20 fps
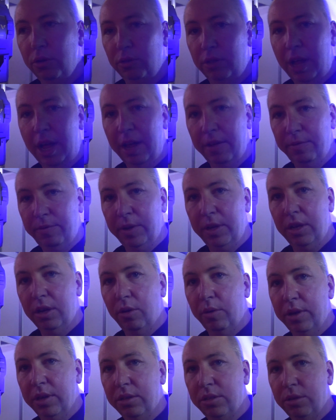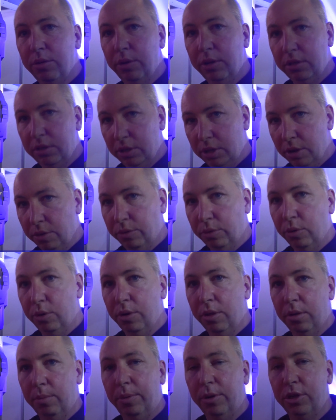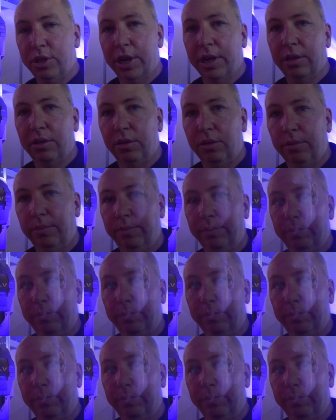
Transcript: do live video into it to go through to the projector.